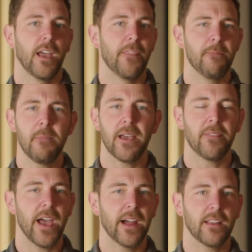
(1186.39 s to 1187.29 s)
And
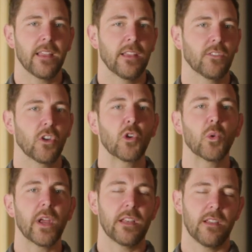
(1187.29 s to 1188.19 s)
man, that is
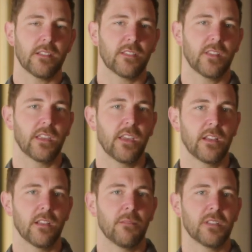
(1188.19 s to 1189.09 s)
greatness in the
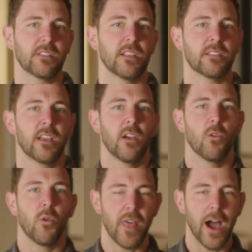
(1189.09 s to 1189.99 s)
kingdom. It says,
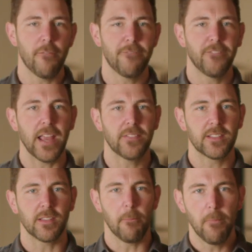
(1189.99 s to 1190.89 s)
without faith,
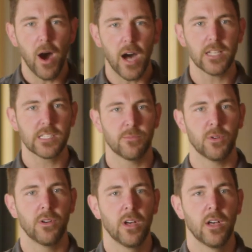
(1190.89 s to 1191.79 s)
it's
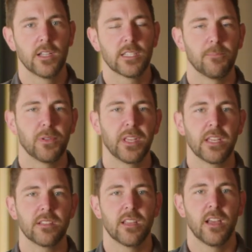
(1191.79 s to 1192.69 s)
impossible to
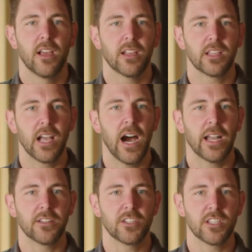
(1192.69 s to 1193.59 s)
please
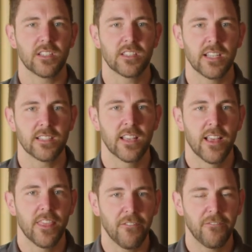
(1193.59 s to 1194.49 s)
God. And Jesus says,
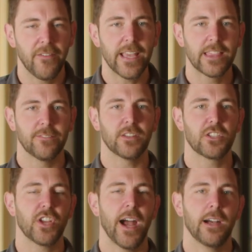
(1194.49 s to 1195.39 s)
the faith of a
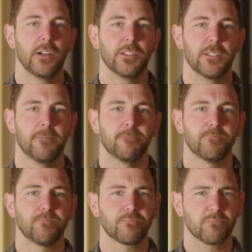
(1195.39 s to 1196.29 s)
child
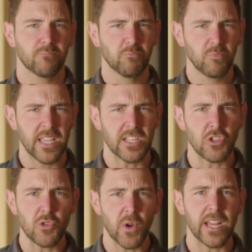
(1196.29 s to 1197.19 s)
is
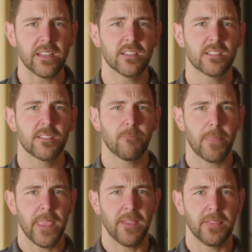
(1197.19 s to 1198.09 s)
greatness
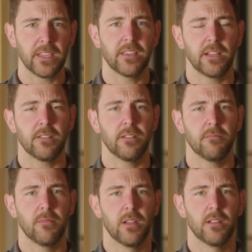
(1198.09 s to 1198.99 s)
in the
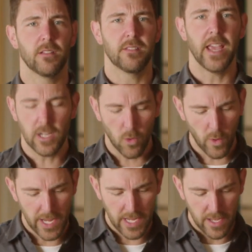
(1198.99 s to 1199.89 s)
kingdom. To take
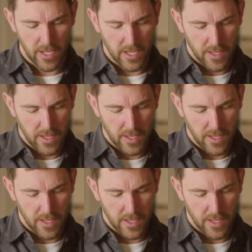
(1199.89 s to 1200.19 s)
away